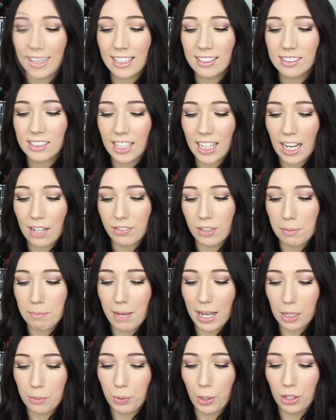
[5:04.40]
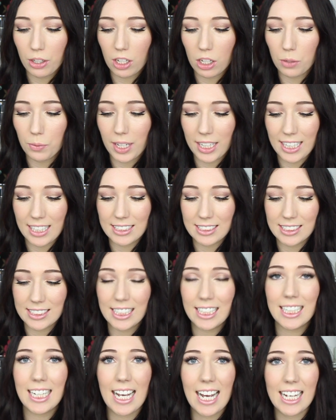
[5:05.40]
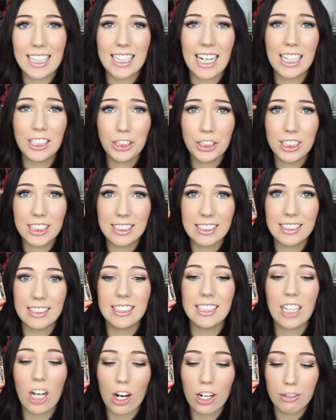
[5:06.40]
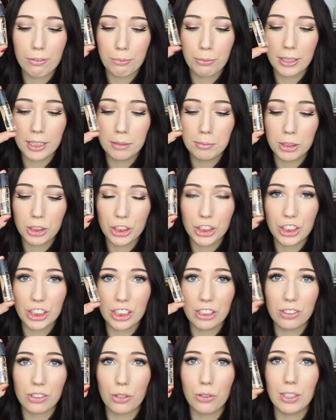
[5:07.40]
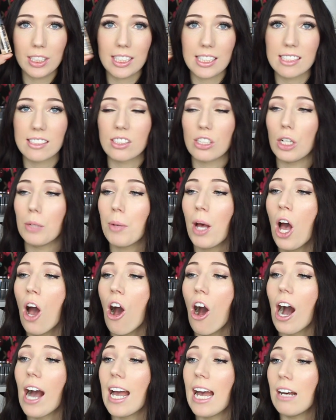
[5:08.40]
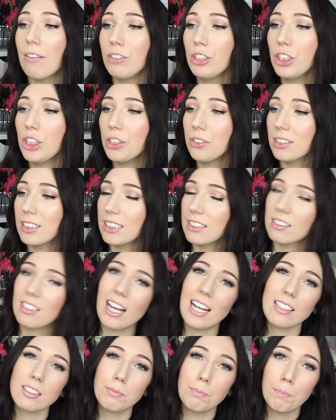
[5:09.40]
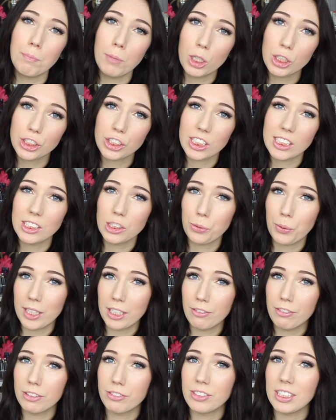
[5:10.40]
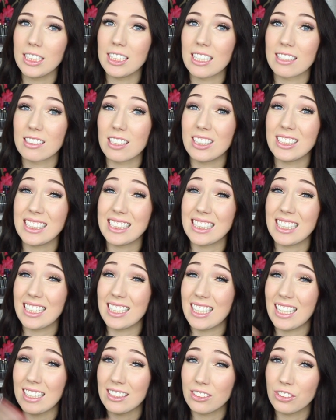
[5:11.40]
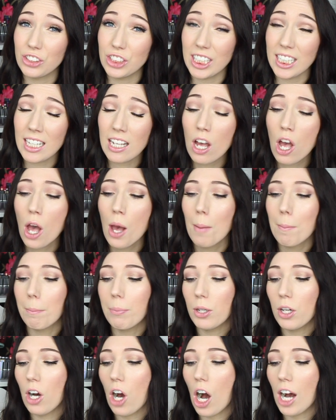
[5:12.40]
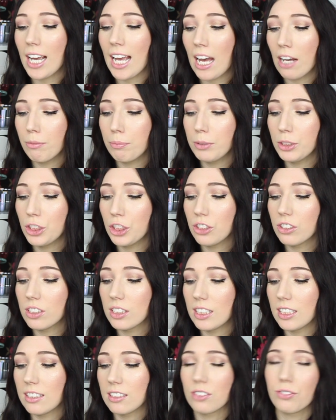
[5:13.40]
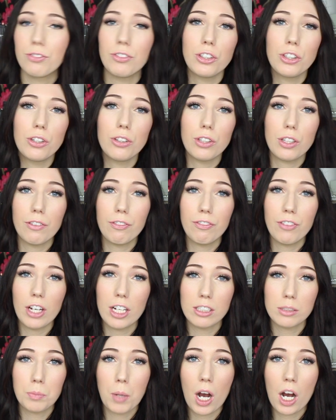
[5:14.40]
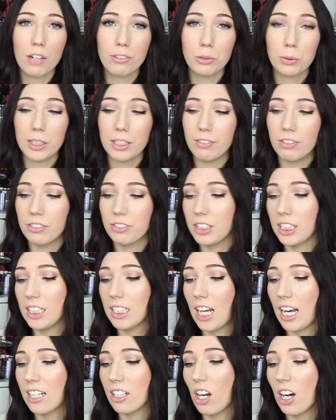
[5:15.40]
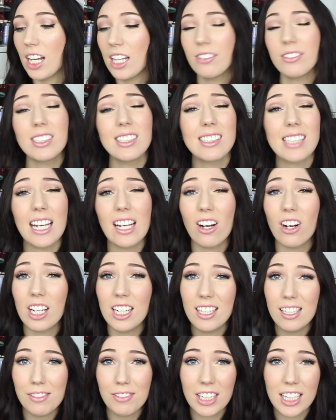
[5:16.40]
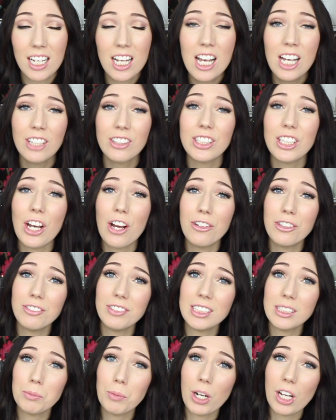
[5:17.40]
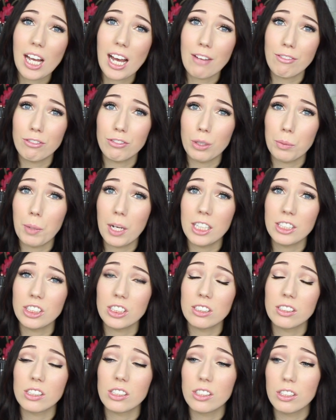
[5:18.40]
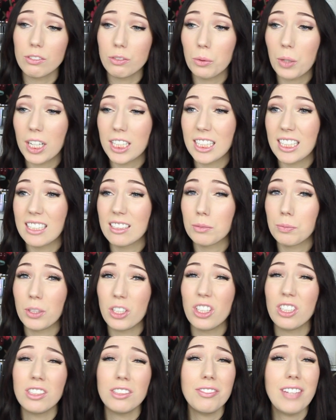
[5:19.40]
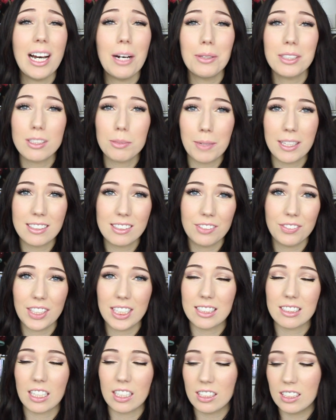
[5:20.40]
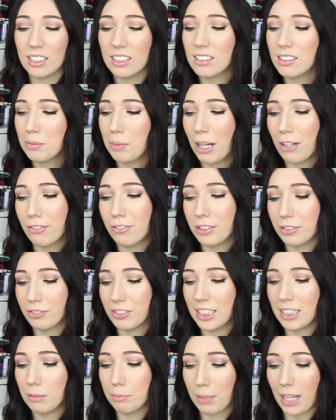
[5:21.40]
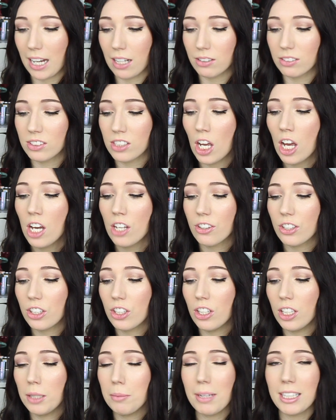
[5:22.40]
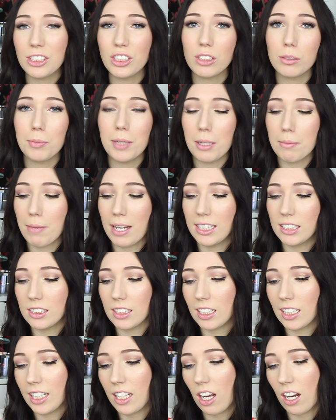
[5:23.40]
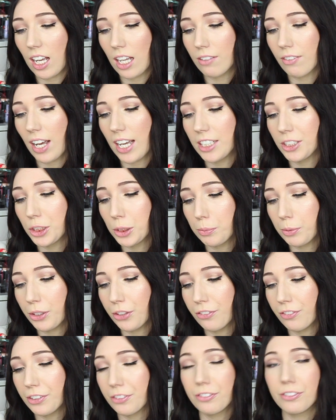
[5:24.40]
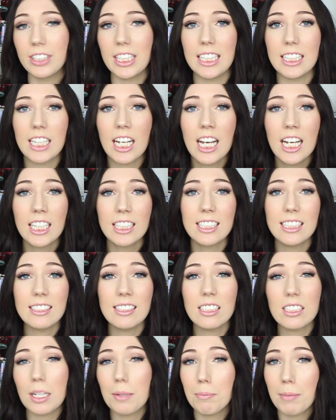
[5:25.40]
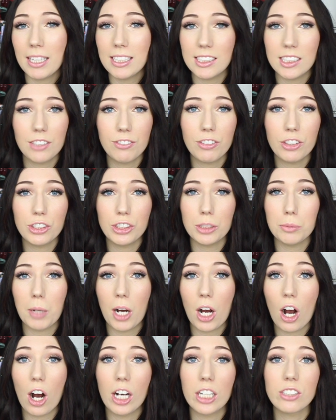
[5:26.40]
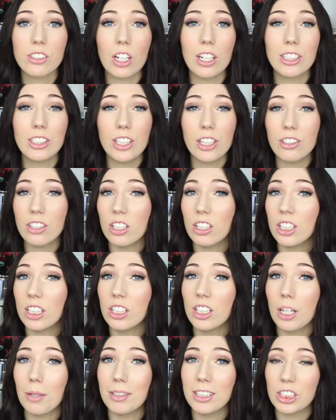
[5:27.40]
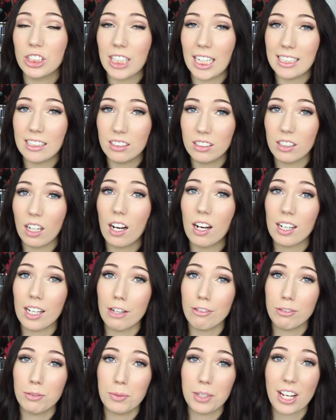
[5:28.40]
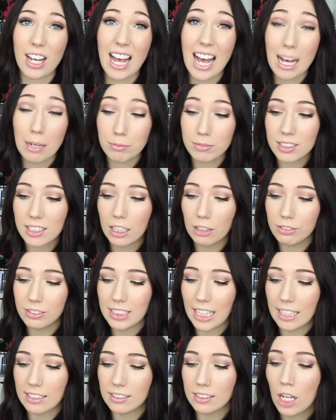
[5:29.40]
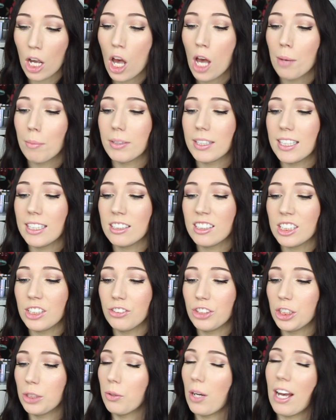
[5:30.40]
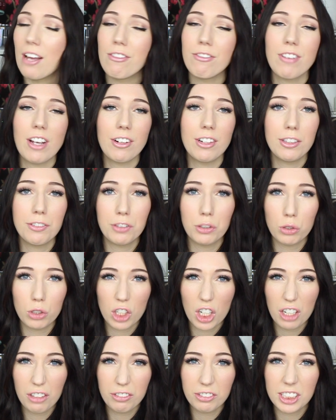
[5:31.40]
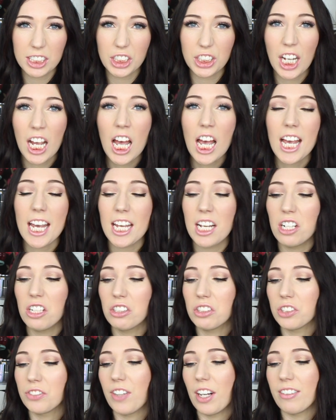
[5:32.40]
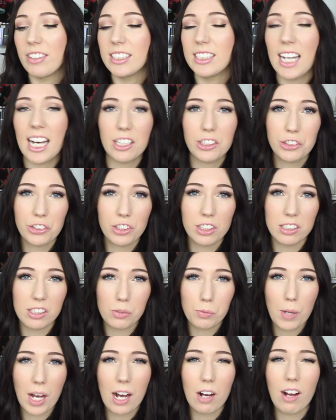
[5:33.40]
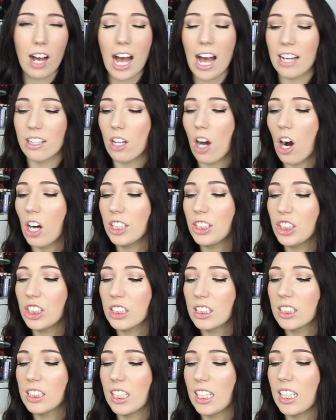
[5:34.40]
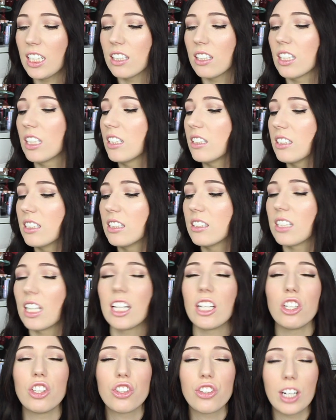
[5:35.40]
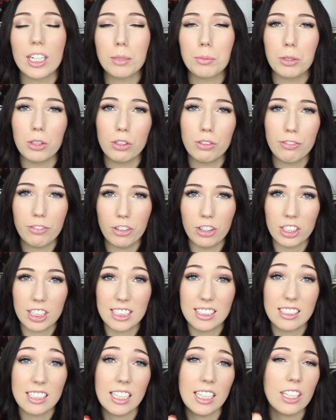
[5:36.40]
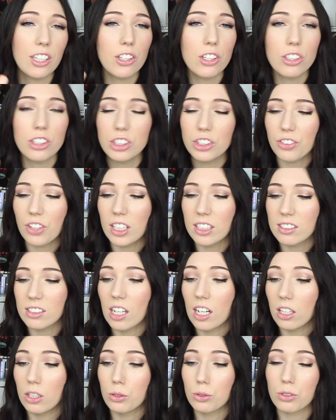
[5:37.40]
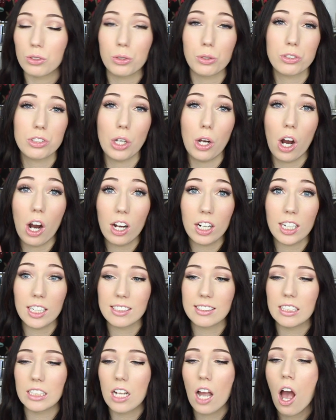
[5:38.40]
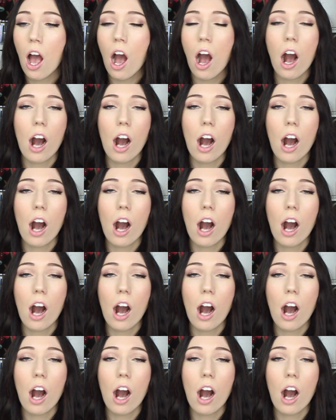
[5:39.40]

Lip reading: Next, I have the MAC Pro Longwear Concealer, and as you can see, I've pretty much used all of this up. I haven't used this as much in 2015 as I did last year, but I have been using this for the first part of 2015, and I have to say I love it. The only reason why I haven't repurchased another one is because of how expensive it is. I think it's about £15. The colour matches me amazingly. I have NW15. This is amazing for under my eyes. I know that I can go a shade darker for when I am self-tanned, but this gives you a very full coverage. It looks very natural as well, and I just think this is incredible for concealing your under eye circles and also highlighting.